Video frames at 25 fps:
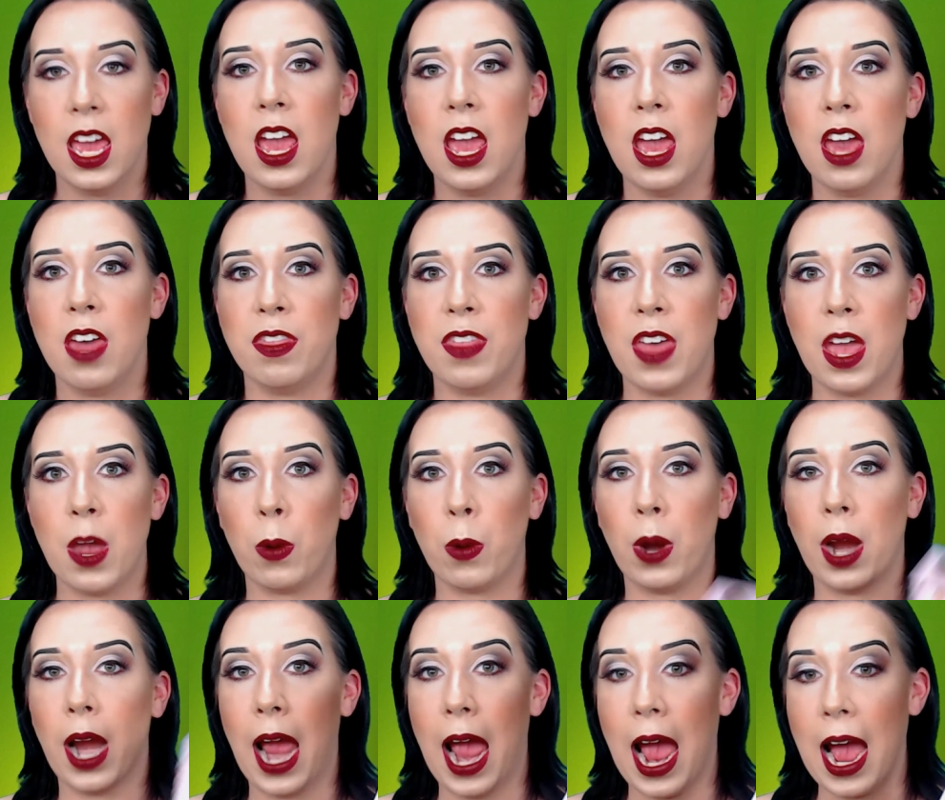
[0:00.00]
they
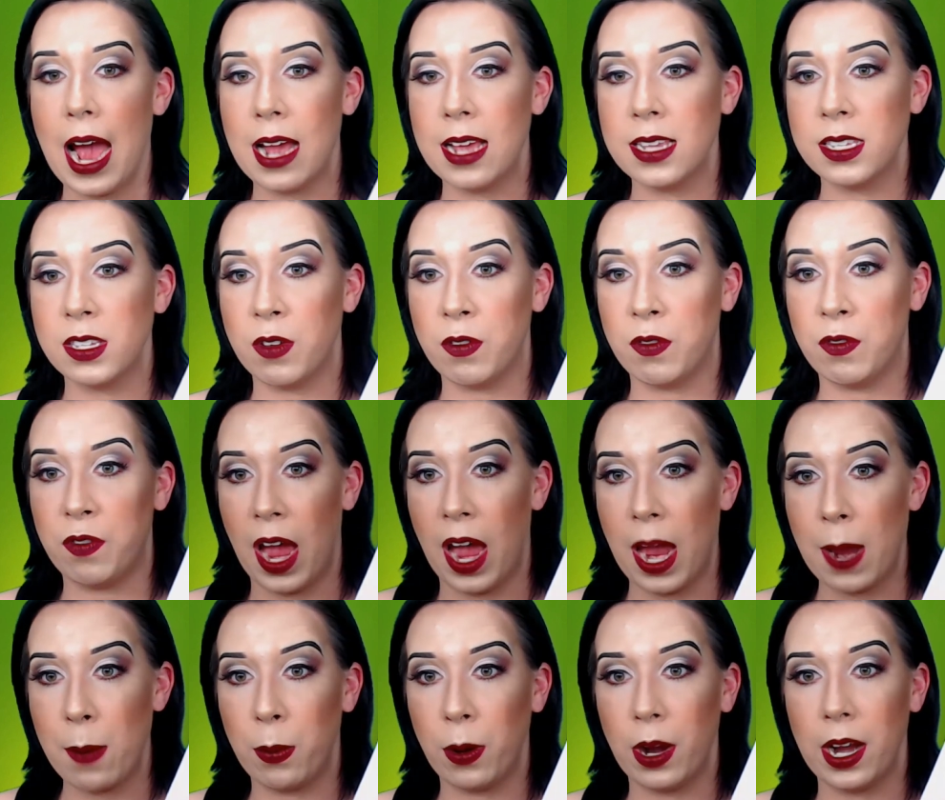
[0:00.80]
were as
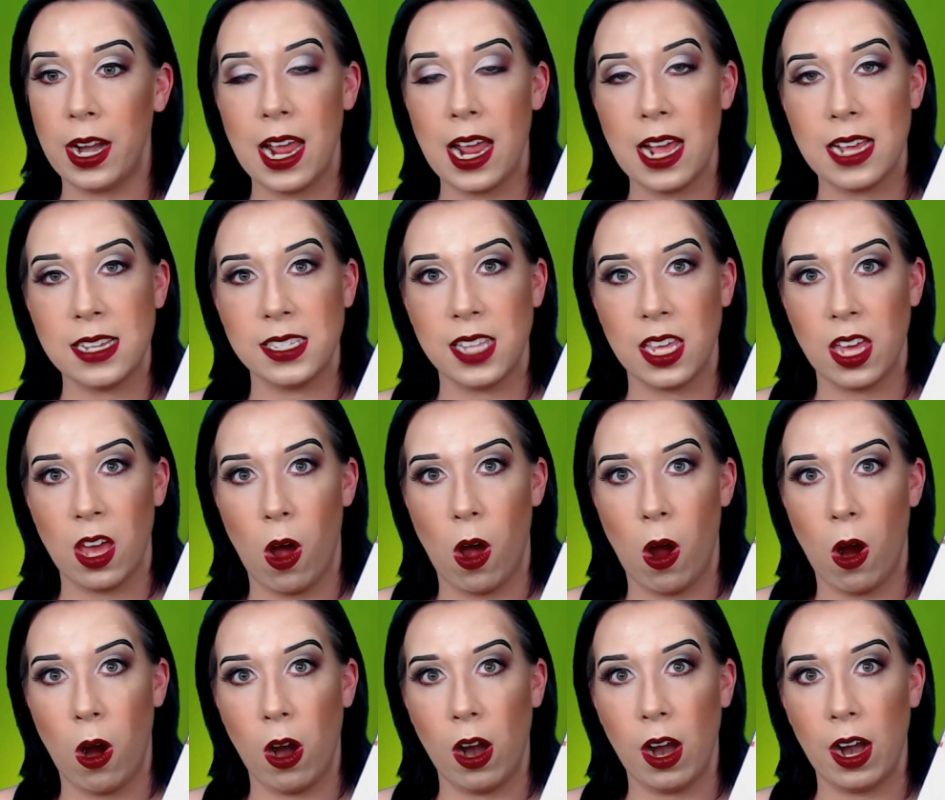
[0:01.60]
vibrant as they
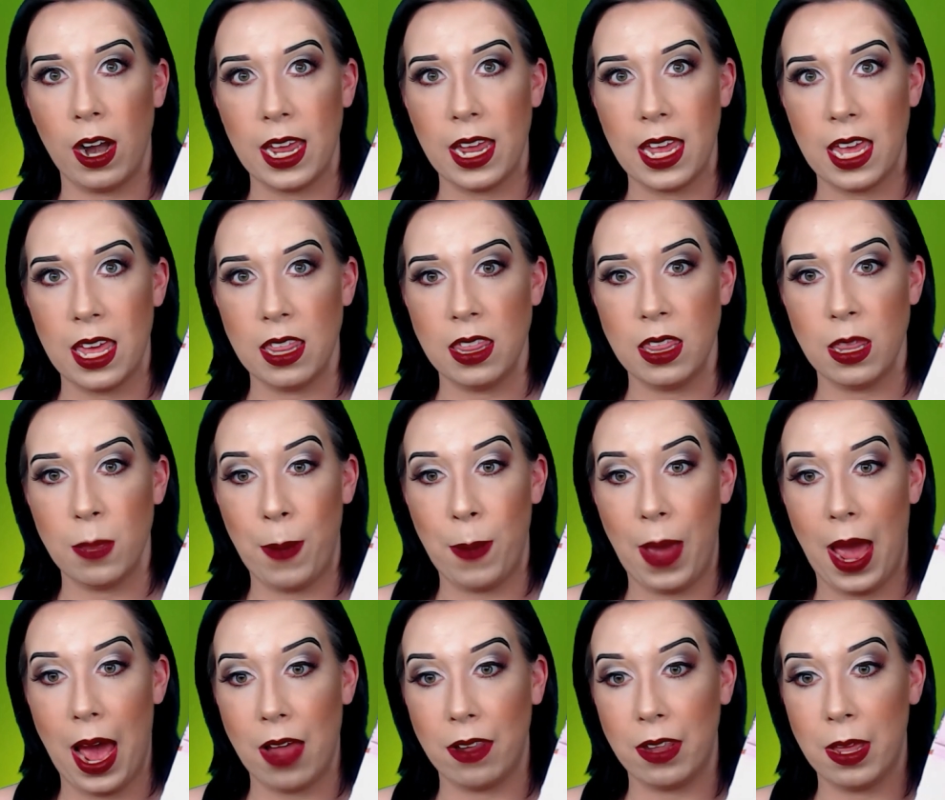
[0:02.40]
are in the
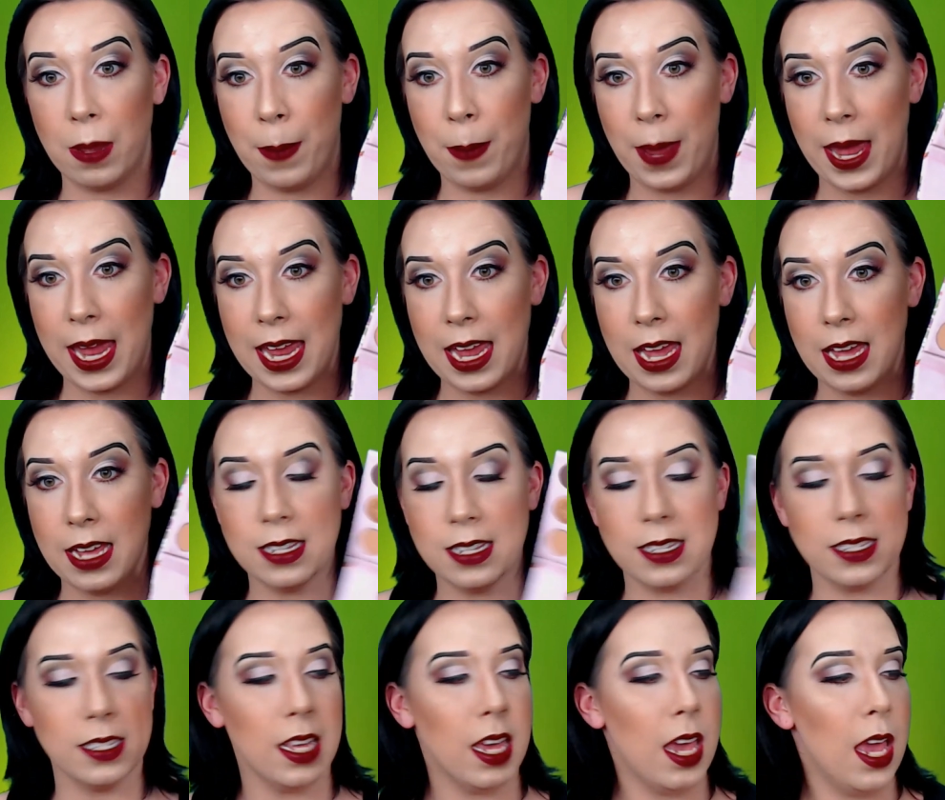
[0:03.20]
palette
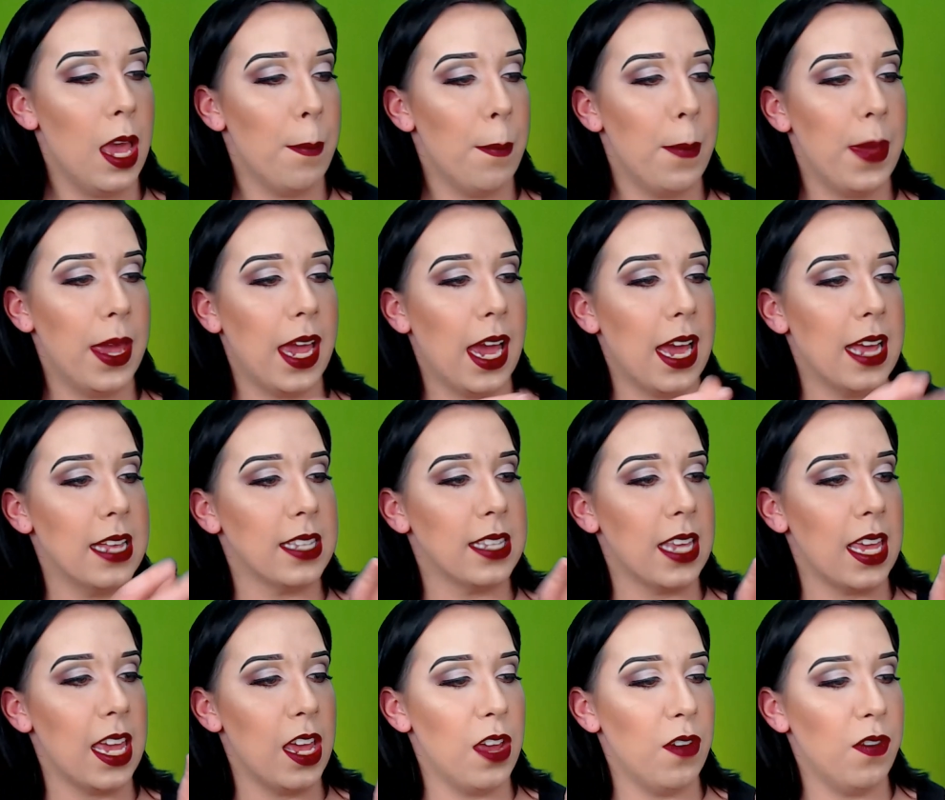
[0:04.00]
pans,
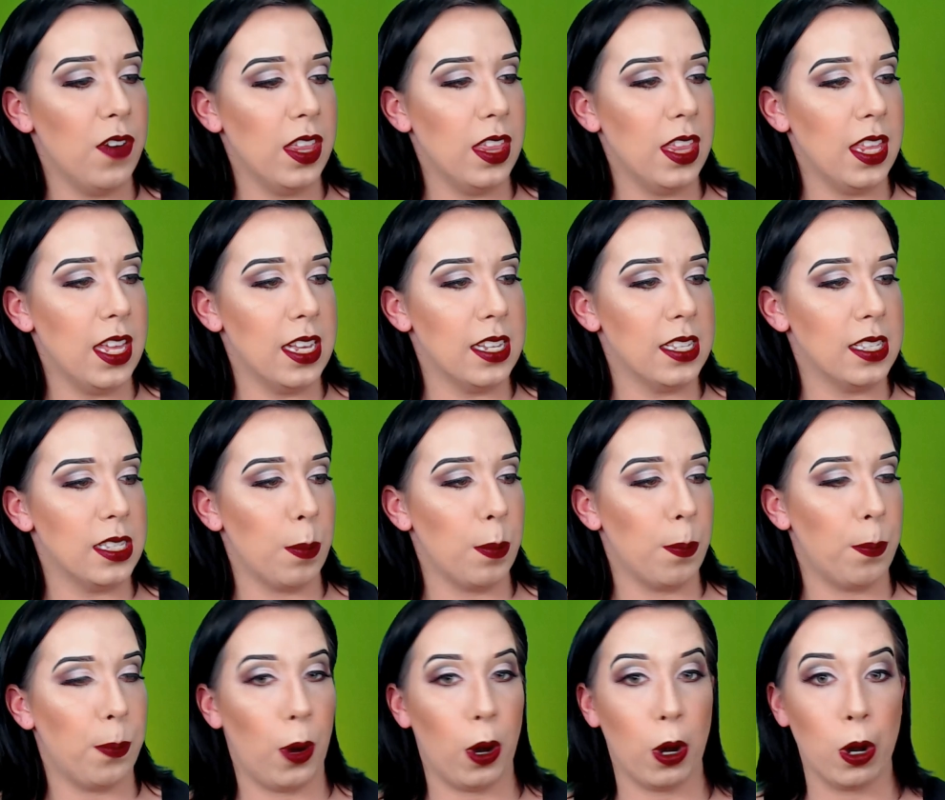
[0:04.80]
because even
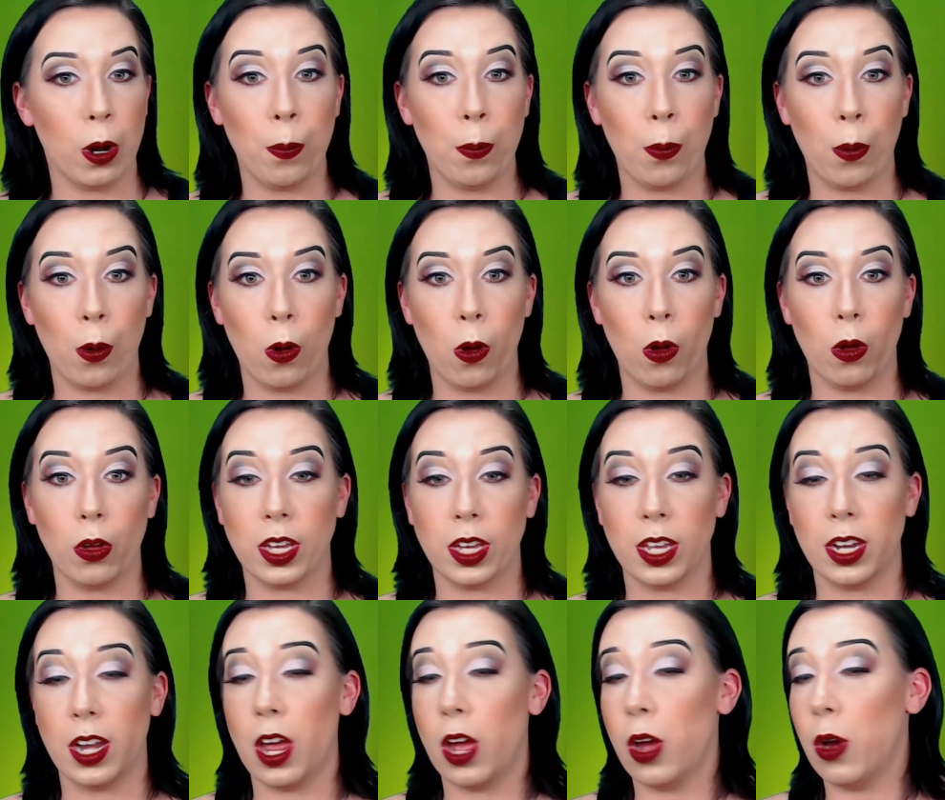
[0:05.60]
this purple,
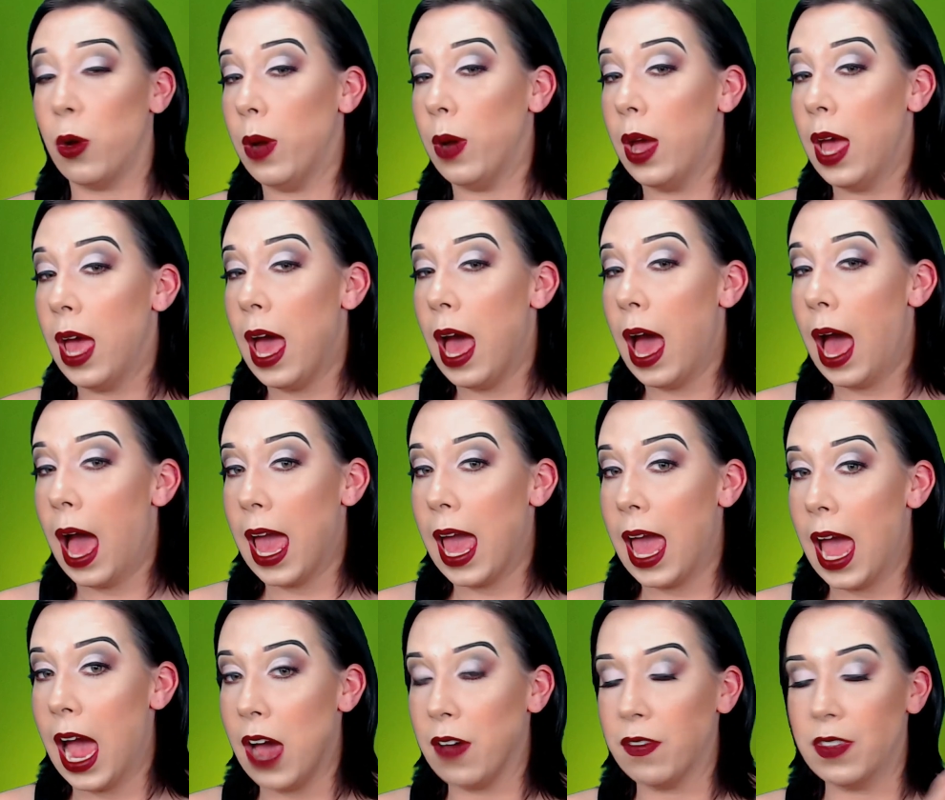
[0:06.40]
you know,
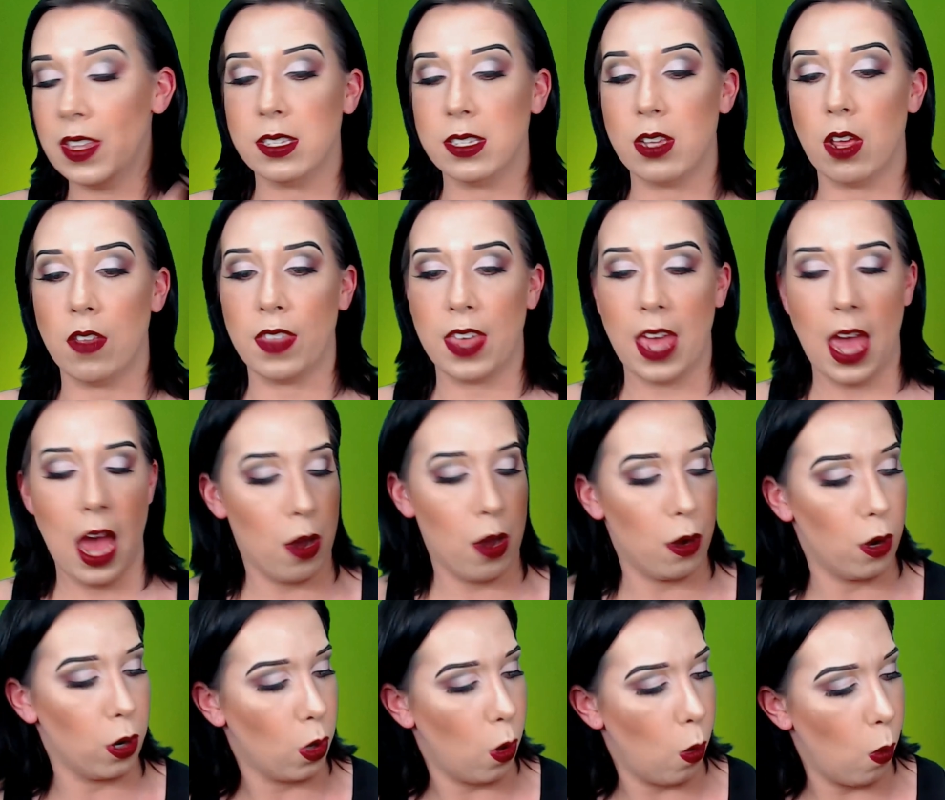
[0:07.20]
I have this on the
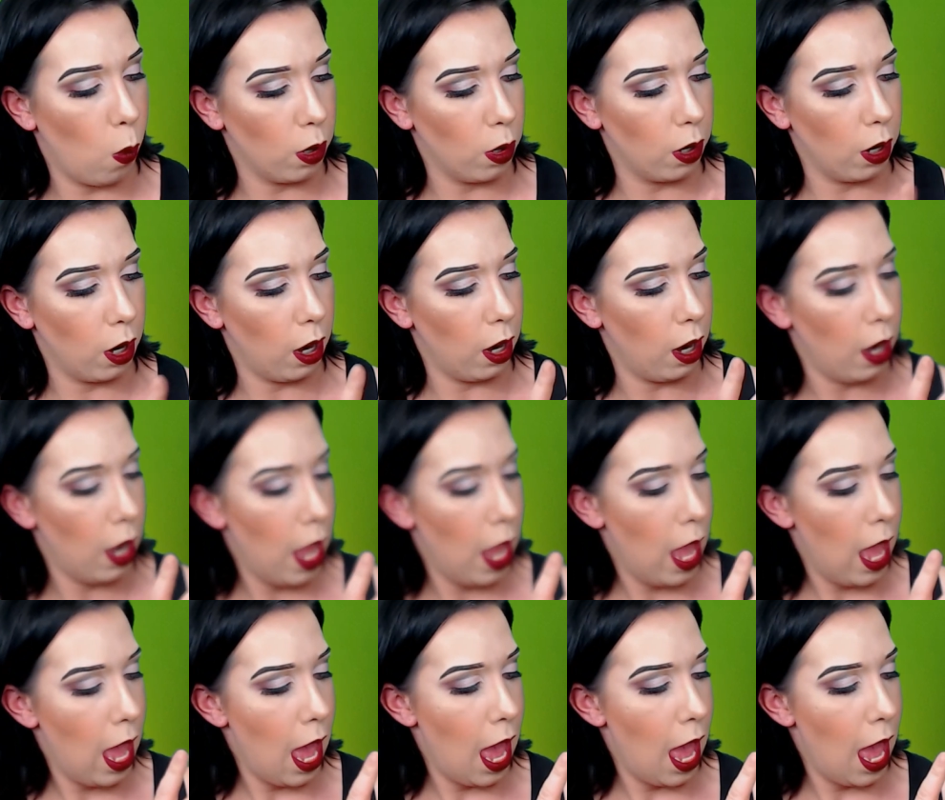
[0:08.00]
outer corner,